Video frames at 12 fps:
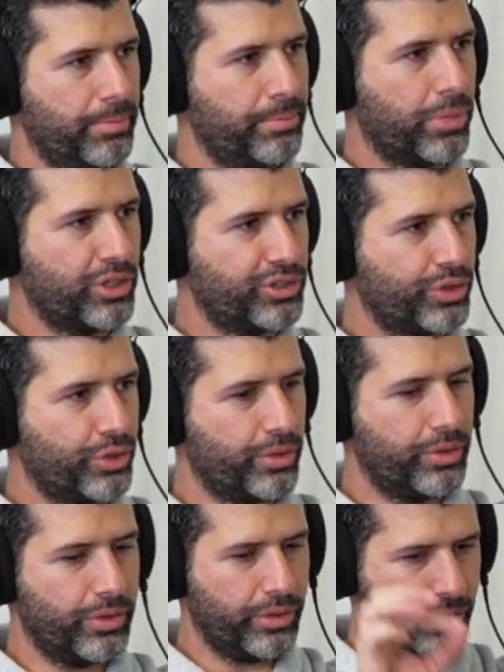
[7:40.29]

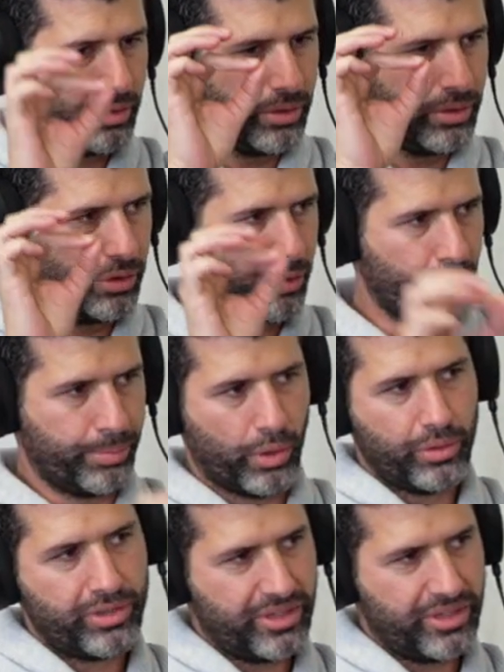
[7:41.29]
puncture through both